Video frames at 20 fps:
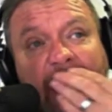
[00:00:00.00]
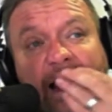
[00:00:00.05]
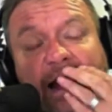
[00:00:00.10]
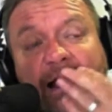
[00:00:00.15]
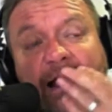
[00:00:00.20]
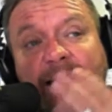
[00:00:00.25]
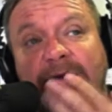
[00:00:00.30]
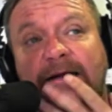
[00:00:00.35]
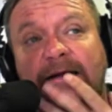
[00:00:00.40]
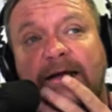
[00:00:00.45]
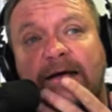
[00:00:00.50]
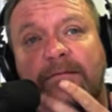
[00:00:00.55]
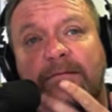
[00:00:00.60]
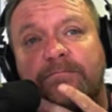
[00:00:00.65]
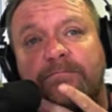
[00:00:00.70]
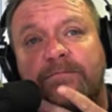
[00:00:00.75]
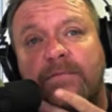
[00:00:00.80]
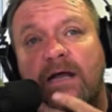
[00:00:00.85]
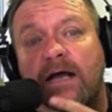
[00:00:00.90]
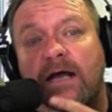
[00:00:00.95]
and
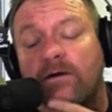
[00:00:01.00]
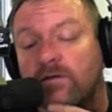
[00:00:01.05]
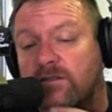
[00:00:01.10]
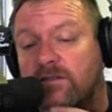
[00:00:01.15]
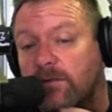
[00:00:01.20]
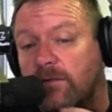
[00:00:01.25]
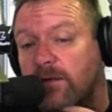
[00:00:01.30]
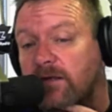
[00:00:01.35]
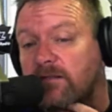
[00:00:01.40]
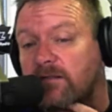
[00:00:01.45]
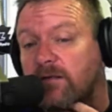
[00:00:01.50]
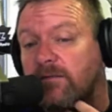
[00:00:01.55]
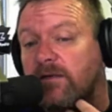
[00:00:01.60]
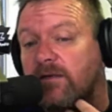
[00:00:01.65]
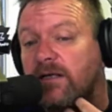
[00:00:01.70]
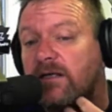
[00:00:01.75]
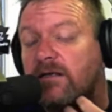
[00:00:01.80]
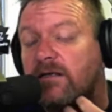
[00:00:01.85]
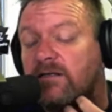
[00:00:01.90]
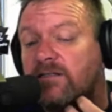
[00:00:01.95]
also about
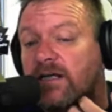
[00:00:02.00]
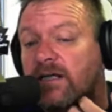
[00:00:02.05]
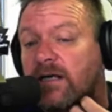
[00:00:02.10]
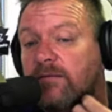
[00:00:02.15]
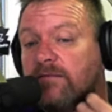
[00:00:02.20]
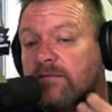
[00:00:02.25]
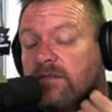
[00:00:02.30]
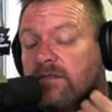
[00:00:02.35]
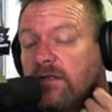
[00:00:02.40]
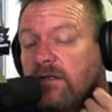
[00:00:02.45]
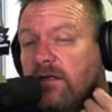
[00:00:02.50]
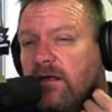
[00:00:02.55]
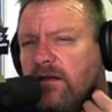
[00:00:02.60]
some of the English games.